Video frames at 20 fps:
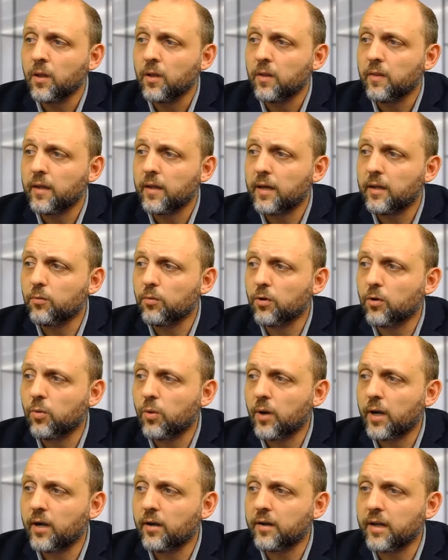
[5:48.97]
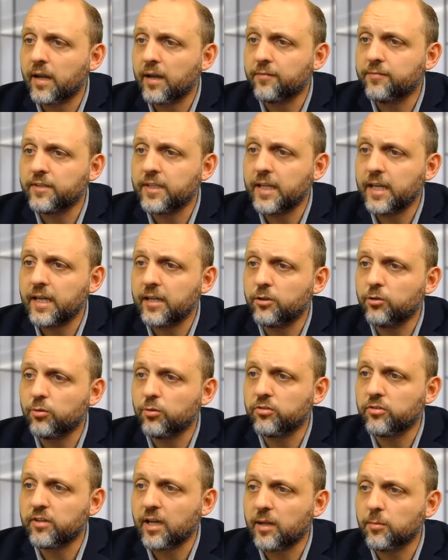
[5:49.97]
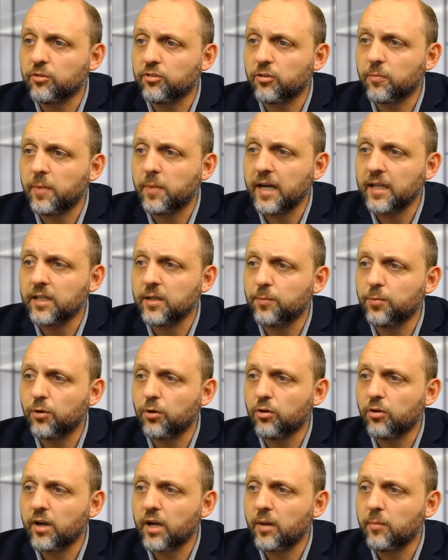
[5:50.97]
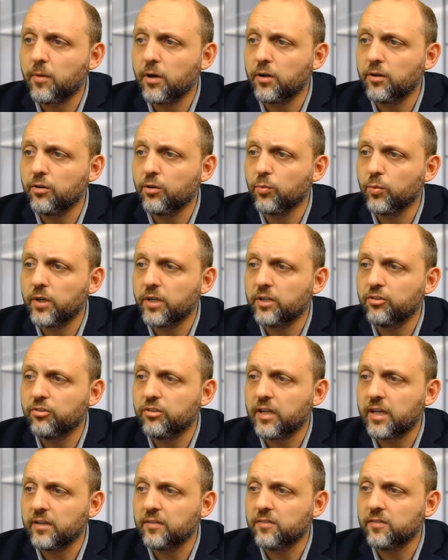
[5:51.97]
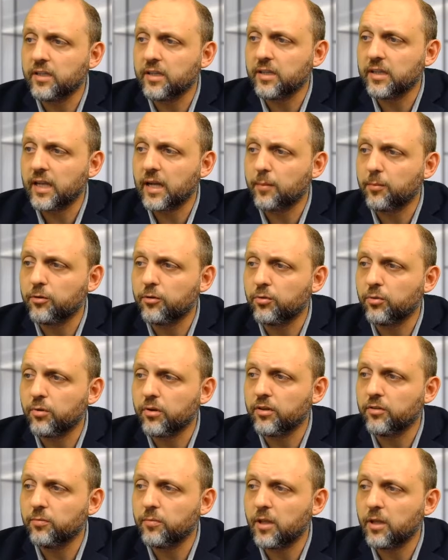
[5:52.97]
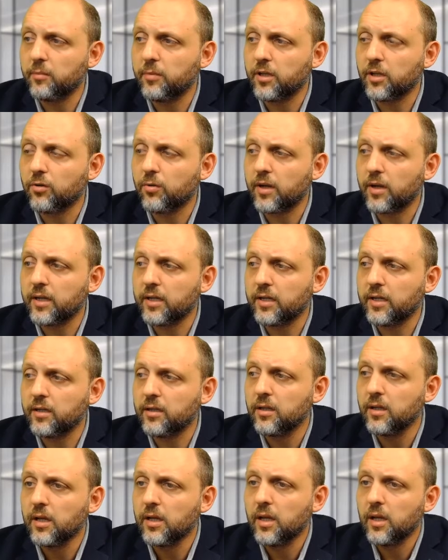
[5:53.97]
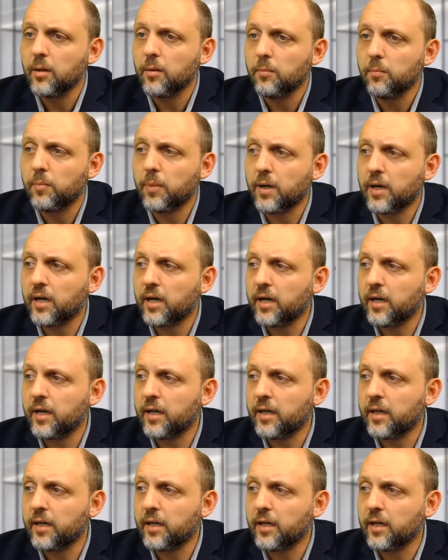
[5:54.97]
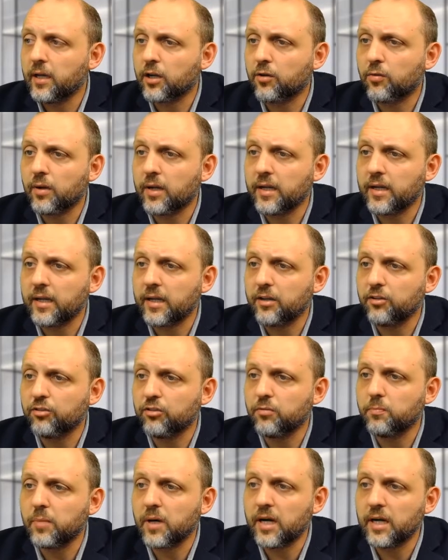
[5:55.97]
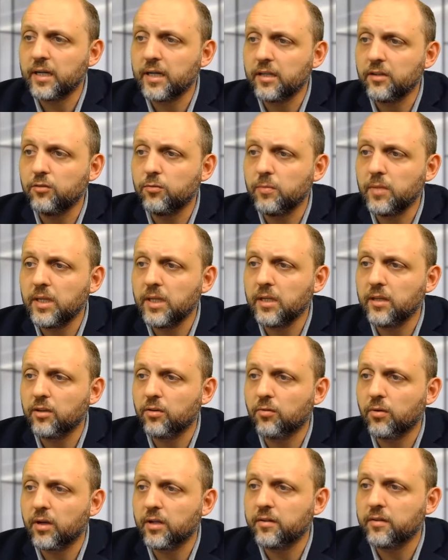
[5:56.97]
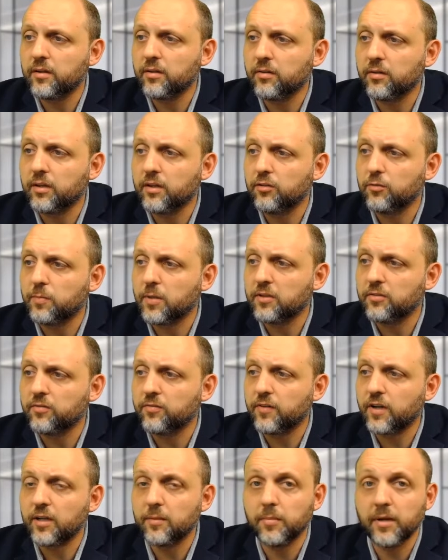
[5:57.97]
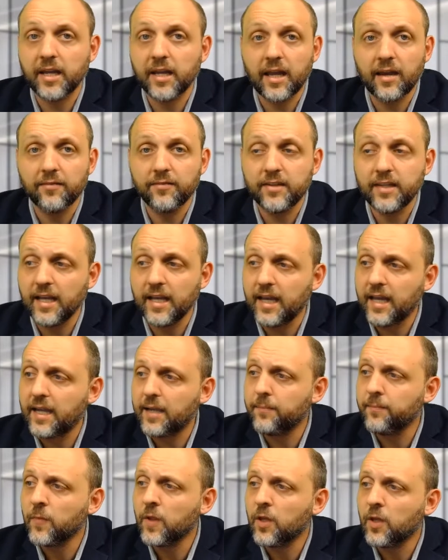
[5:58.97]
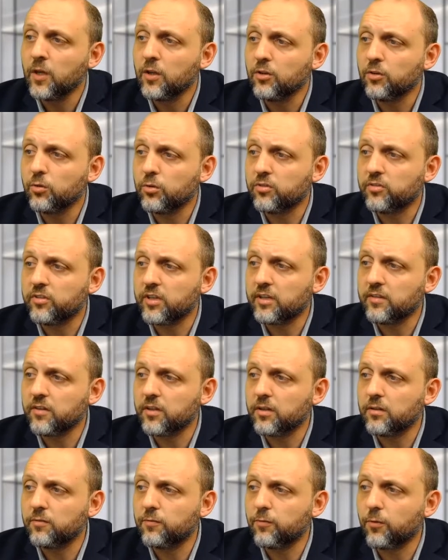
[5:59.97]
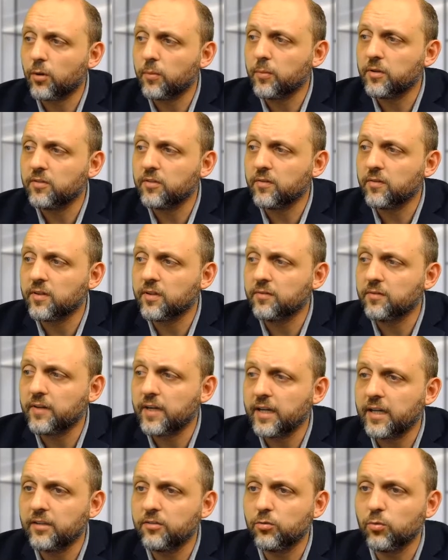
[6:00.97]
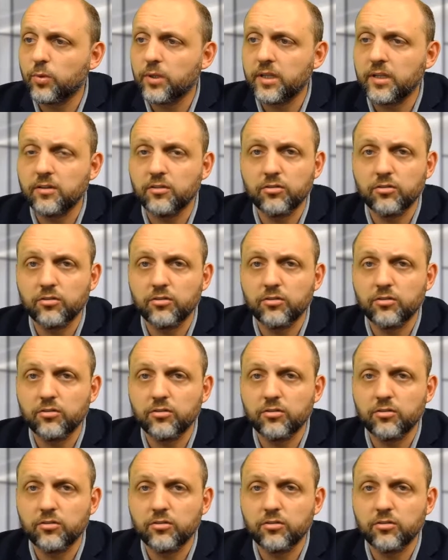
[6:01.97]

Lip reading: that required FDA to establish a pilot program under which testing laboratories may be accredited by accreditation bodies meeting the criteria specified by FDA to assess the conformance of a device within